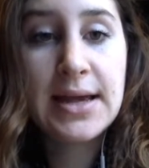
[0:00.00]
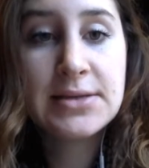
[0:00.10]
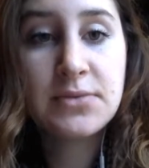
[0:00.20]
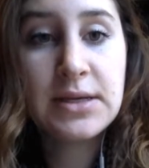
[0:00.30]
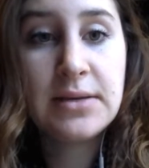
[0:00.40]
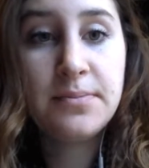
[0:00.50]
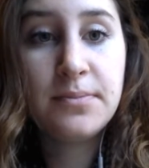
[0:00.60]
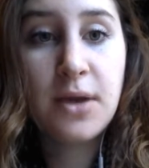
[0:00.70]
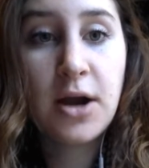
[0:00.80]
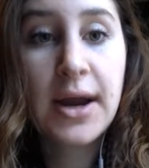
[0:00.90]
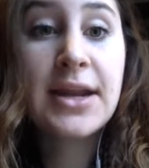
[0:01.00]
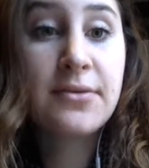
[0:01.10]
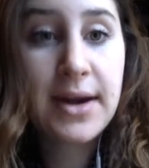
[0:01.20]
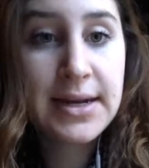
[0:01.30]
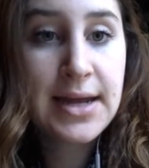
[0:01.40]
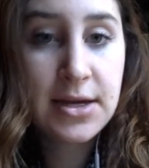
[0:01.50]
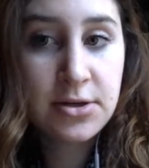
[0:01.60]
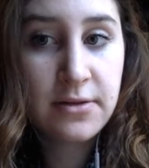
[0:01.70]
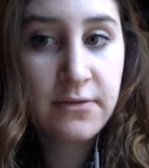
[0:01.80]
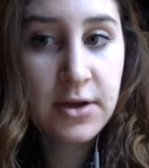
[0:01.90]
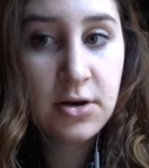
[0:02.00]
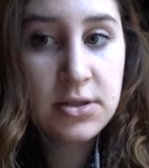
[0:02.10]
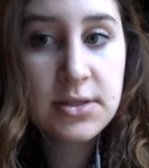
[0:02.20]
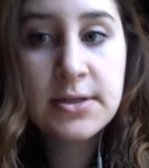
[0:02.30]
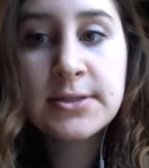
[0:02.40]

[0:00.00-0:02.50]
as we are getting ready to enter the field.